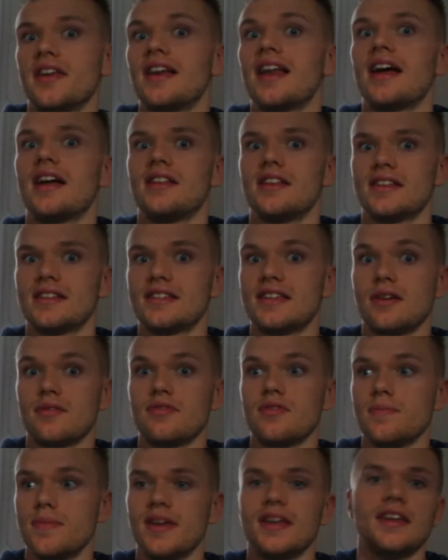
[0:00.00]
allowing yourself
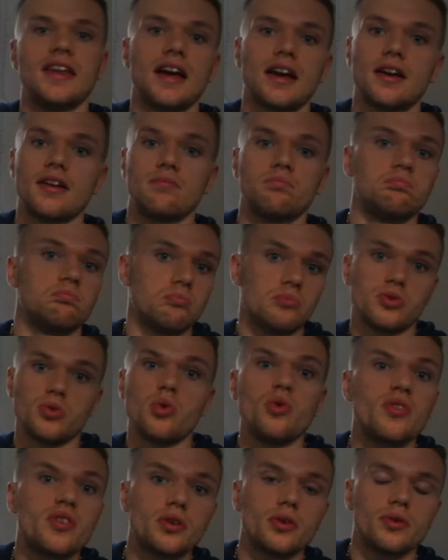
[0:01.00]
to be in that sort
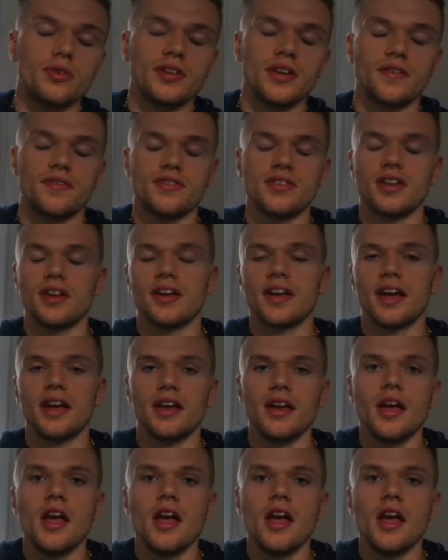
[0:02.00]
of caloric deficit, okay?